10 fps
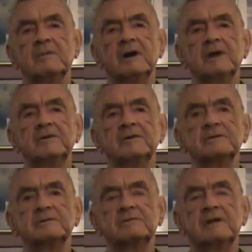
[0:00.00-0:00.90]

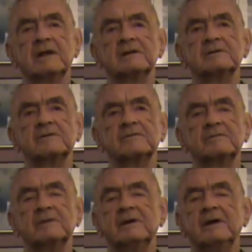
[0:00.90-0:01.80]
hundreds, tens of
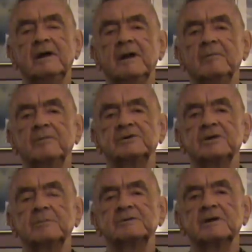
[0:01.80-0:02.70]

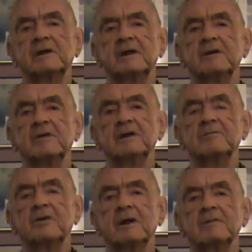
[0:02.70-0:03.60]
ships at any rate,
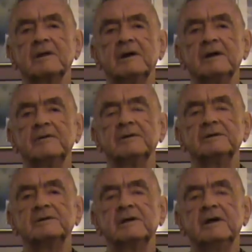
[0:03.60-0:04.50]
and probably
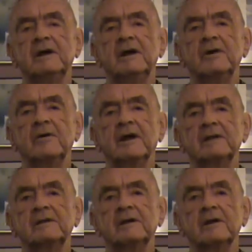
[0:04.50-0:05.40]
hundreds,
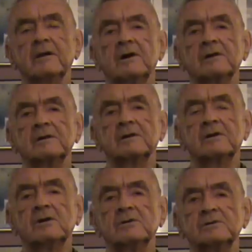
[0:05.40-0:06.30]
right there along the
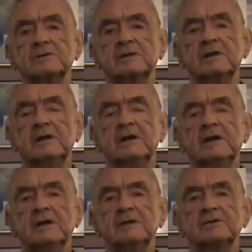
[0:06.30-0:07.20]
coast.
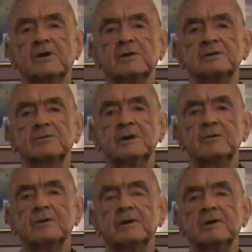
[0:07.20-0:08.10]
So as we
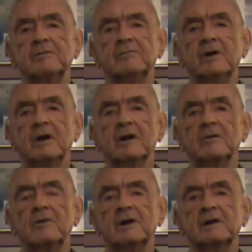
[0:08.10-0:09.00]
were merrily
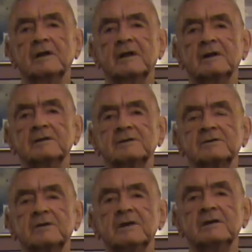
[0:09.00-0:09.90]
walking down the
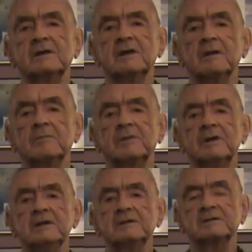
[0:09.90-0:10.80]
street, the
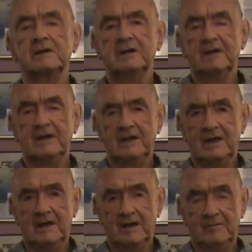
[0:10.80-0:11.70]
MPs
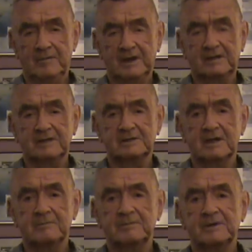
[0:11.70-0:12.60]
picked us
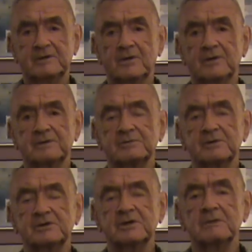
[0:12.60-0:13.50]
up and told us
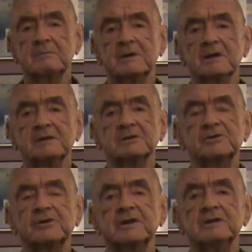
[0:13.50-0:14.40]
we shouldn't be on the
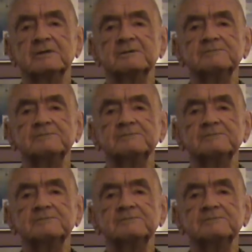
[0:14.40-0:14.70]
street.